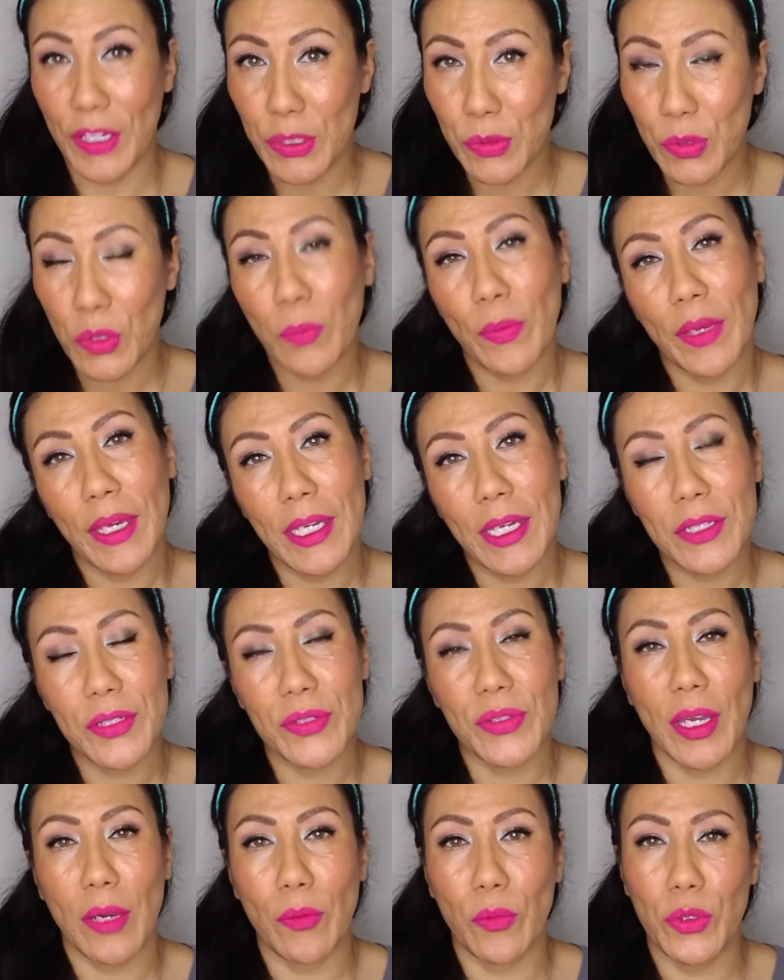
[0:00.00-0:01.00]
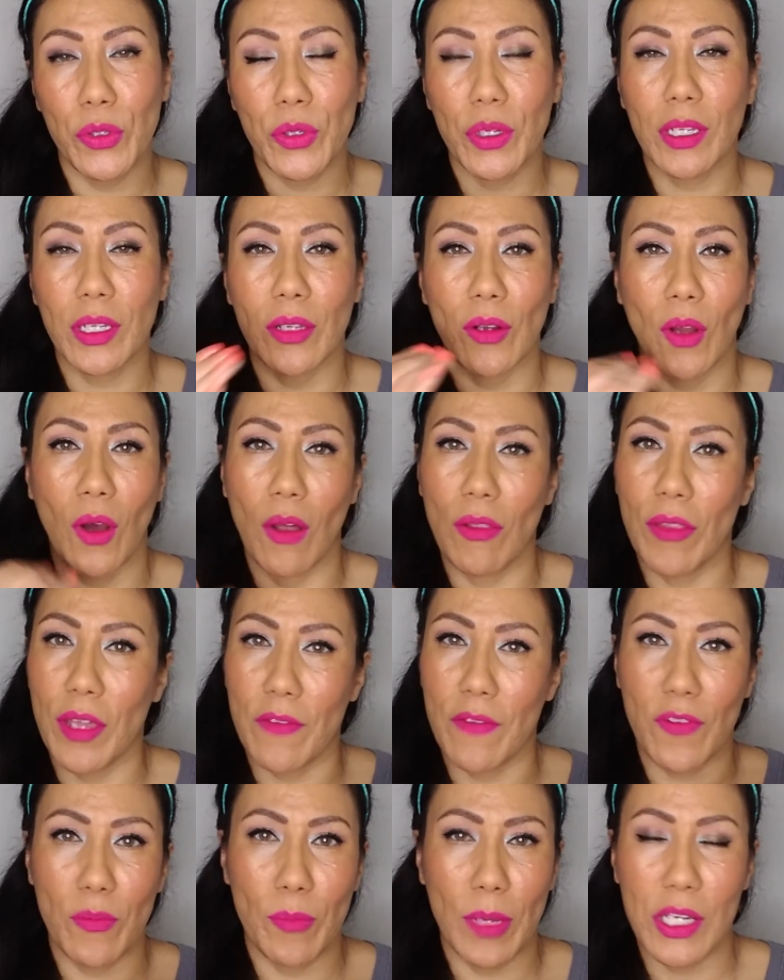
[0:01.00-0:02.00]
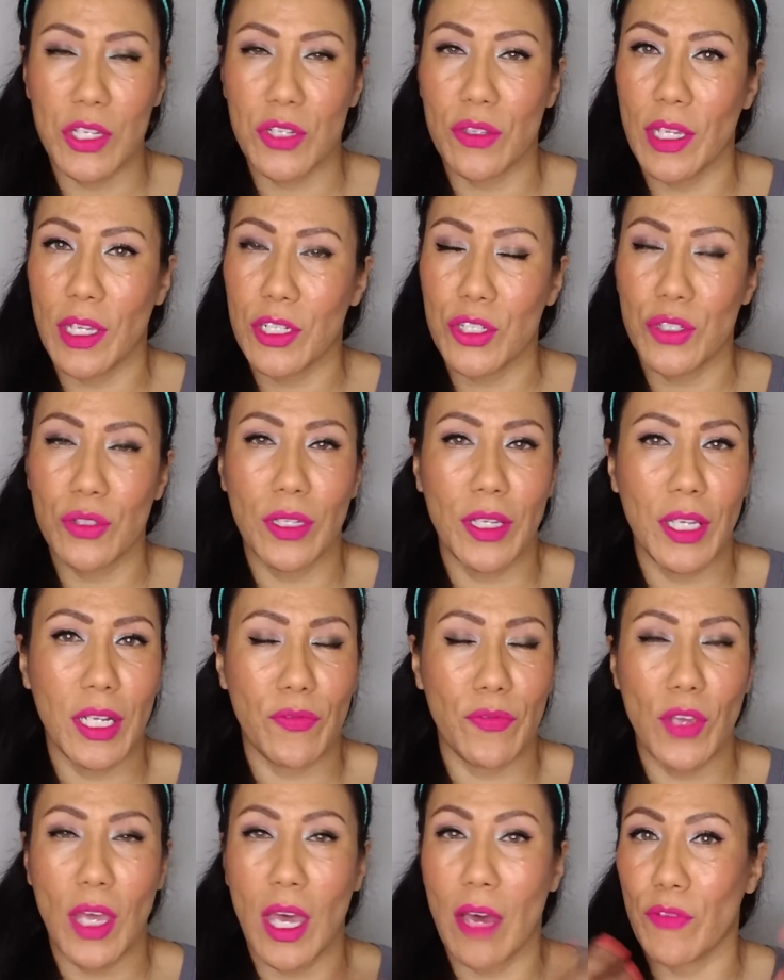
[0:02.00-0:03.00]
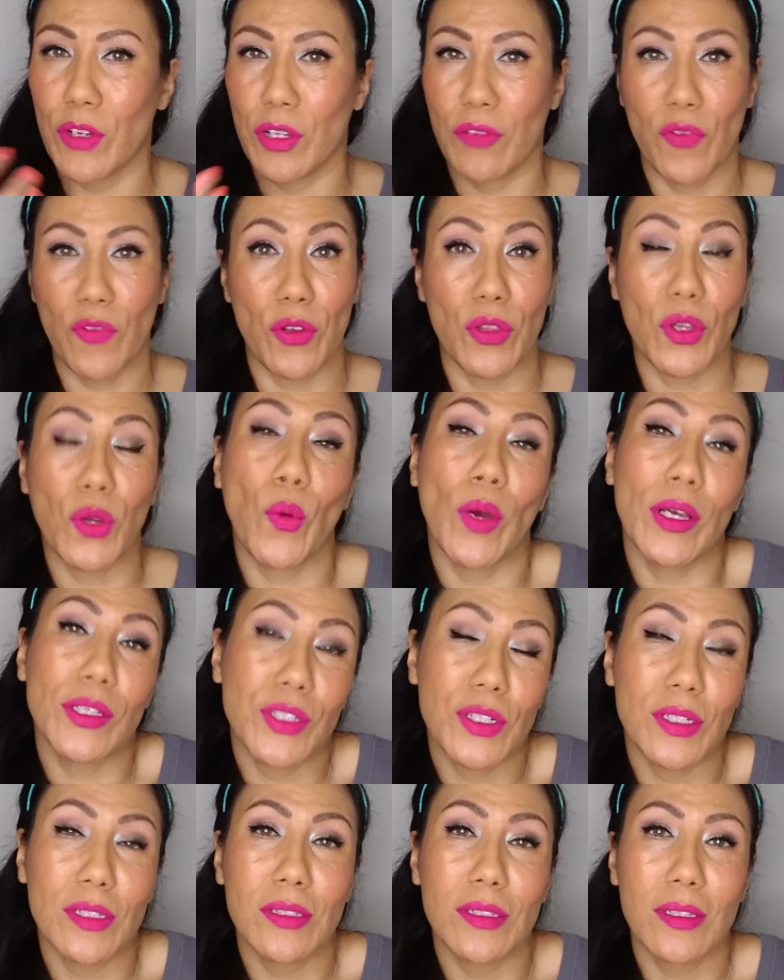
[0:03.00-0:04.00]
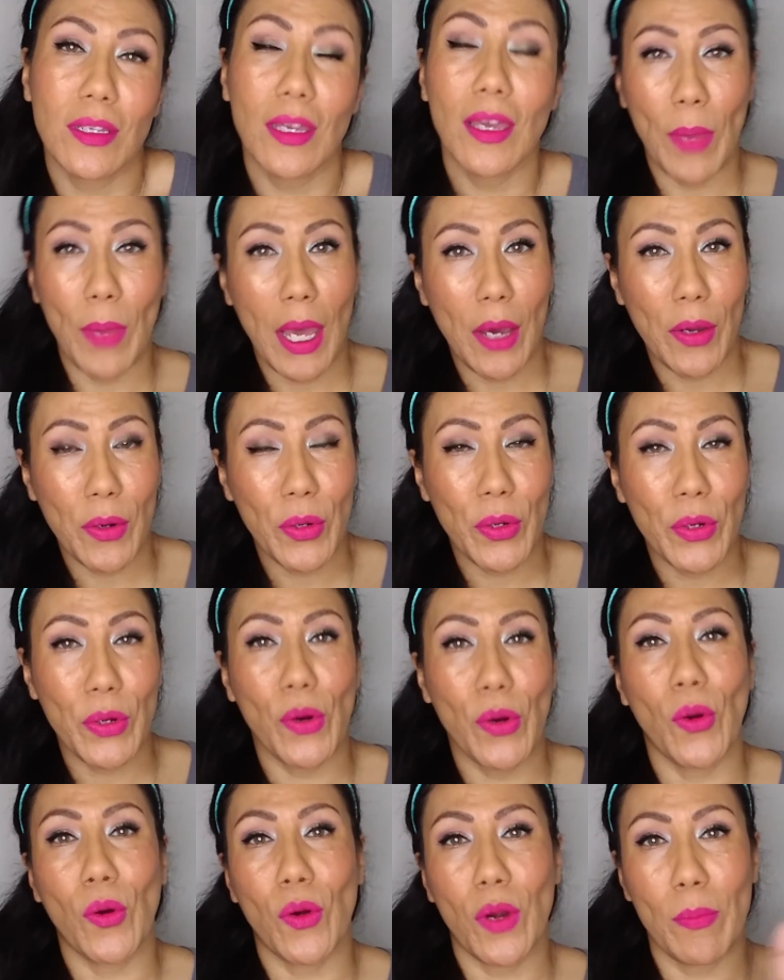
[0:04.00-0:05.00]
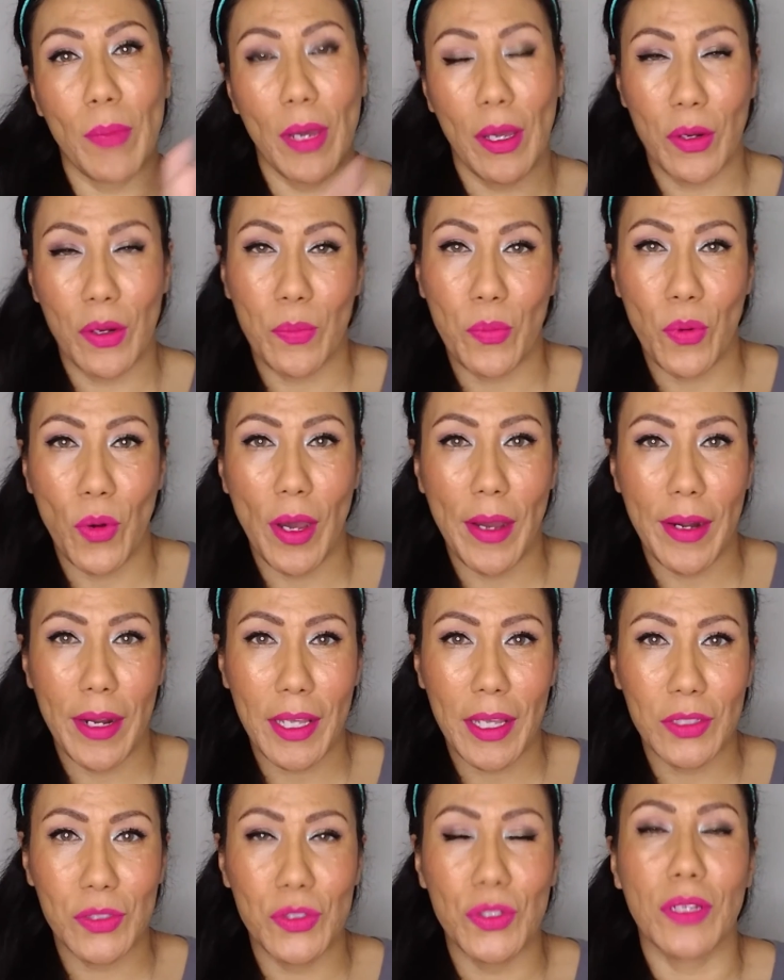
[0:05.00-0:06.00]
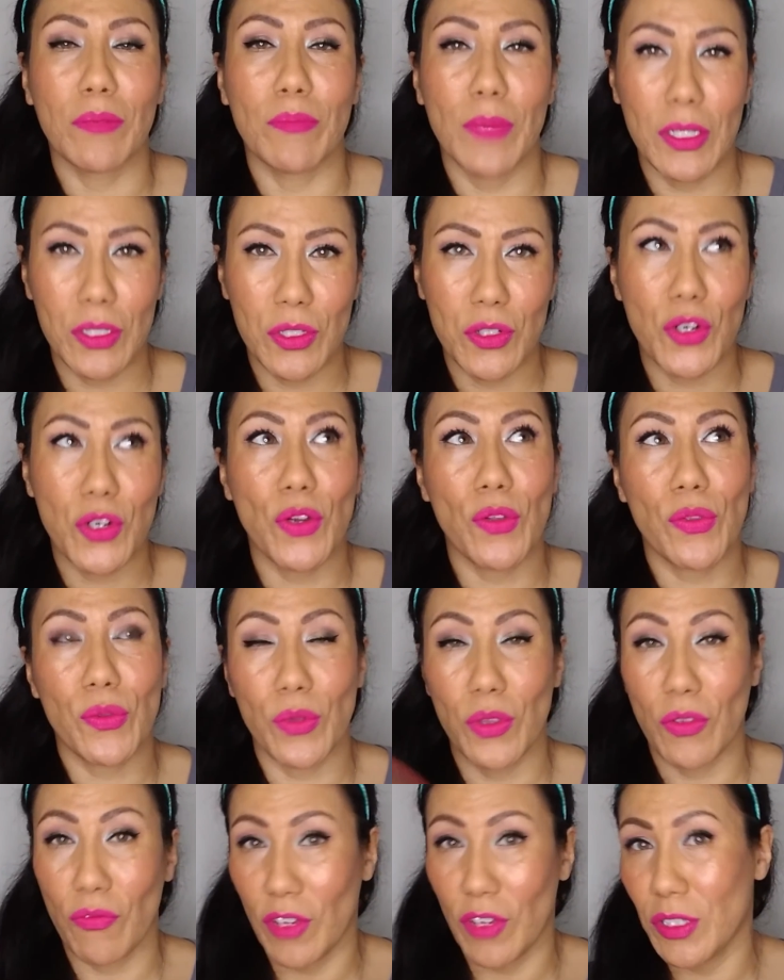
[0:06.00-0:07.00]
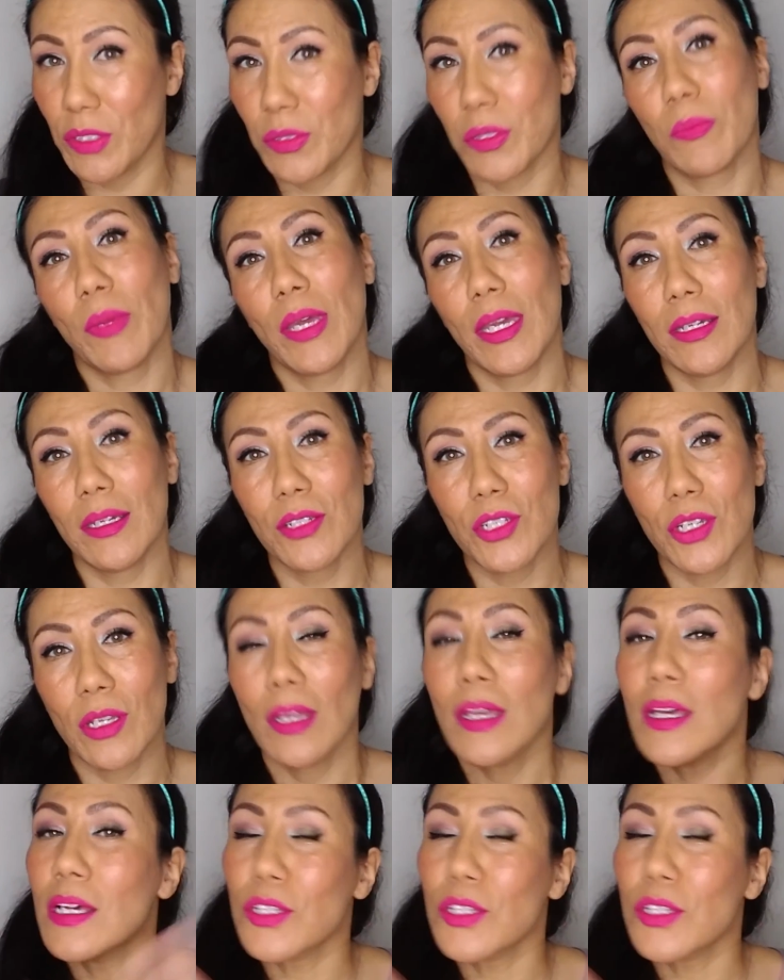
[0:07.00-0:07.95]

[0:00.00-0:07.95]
Facebook page, so that way you can get all the information that you need. If you have any further questions about her or about her products, you can message her through the Facebook page.